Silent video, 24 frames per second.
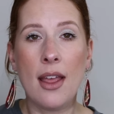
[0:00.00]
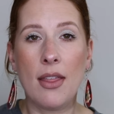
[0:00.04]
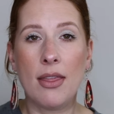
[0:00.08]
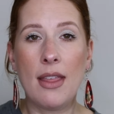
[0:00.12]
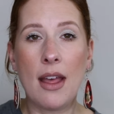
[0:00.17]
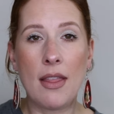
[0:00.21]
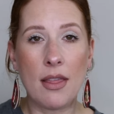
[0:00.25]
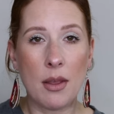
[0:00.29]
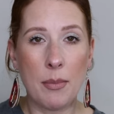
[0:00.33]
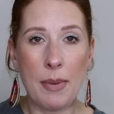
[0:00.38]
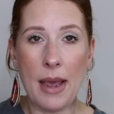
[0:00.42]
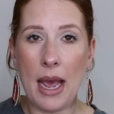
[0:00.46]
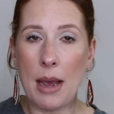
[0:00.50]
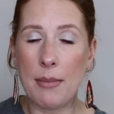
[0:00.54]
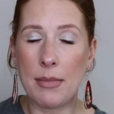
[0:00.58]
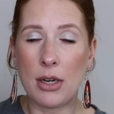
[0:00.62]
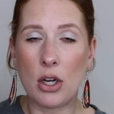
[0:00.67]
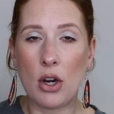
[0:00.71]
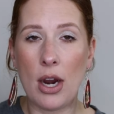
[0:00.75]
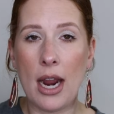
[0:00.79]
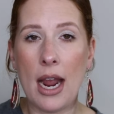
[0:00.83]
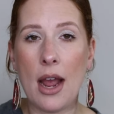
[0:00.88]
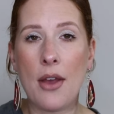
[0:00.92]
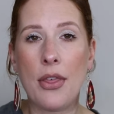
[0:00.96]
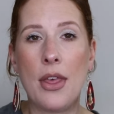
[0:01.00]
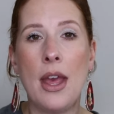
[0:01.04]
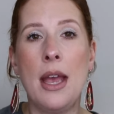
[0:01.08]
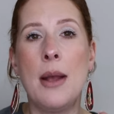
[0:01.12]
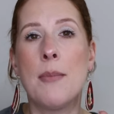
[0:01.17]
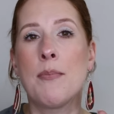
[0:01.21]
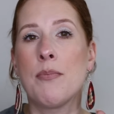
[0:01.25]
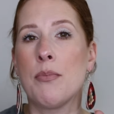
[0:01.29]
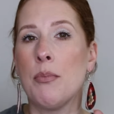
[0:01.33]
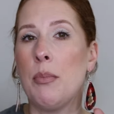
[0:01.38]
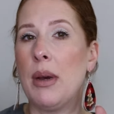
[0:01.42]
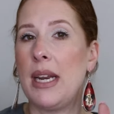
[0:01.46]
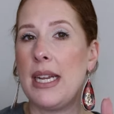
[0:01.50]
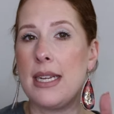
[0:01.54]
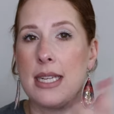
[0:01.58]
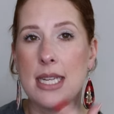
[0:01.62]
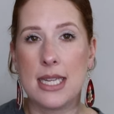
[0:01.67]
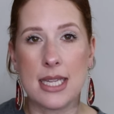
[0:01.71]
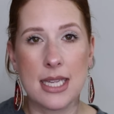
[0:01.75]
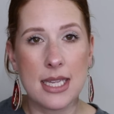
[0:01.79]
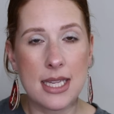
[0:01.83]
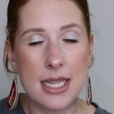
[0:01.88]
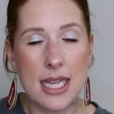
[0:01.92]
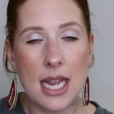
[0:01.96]
than the Pat McGrath but it
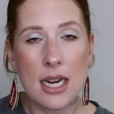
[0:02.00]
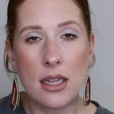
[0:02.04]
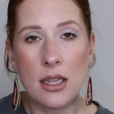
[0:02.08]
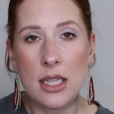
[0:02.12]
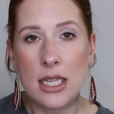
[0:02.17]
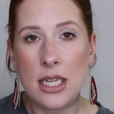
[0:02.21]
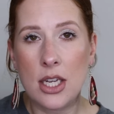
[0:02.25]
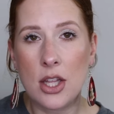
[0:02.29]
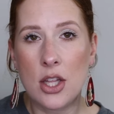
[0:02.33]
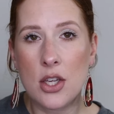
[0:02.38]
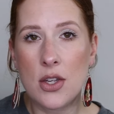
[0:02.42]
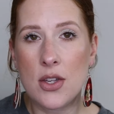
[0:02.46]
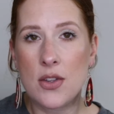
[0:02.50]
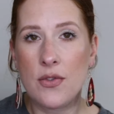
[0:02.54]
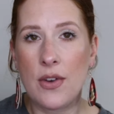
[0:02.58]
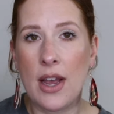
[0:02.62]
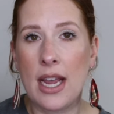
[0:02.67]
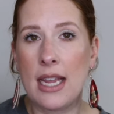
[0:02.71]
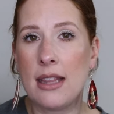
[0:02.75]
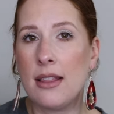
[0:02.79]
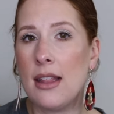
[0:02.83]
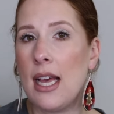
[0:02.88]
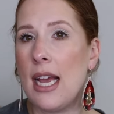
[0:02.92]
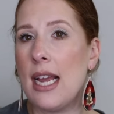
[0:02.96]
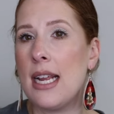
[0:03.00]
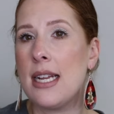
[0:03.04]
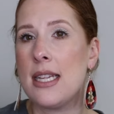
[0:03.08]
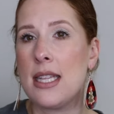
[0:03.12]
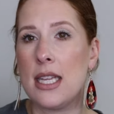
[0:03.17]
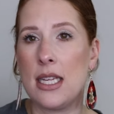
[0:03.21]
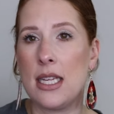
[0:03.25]
doesn't settle into those fine lines.